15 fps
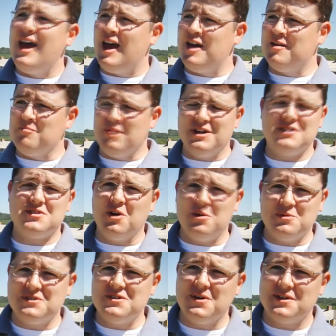and Minnesota
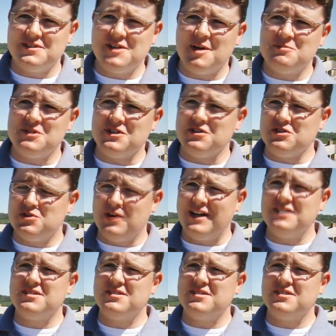was no exception. Dred